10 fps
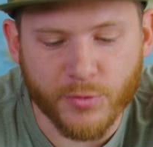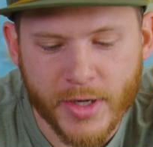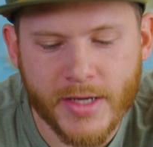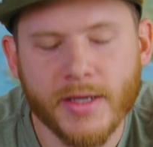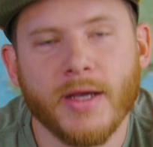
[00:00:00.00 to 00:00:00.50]

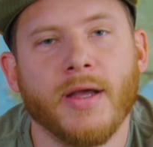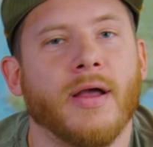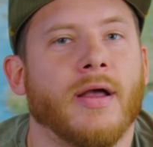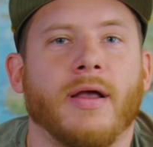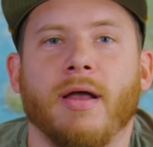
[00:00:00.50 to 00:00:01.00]
III.
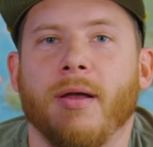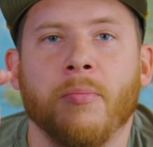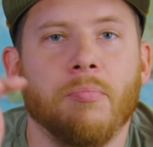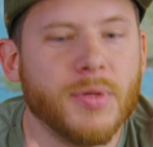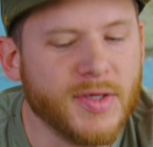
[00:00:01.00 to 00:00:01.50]

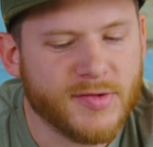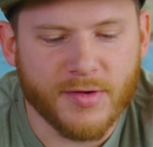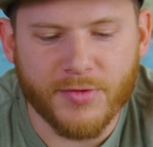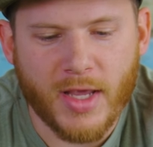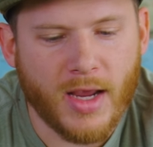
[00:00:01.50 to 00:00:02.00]
Beast
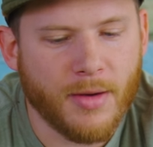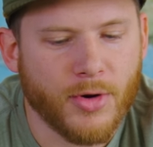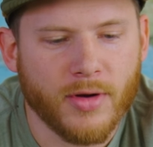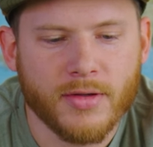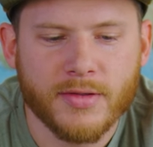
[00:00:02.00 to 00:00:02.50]
of a
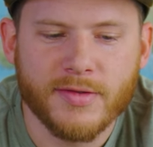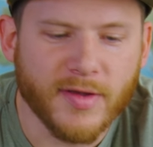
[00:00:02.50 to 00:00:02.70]
camera,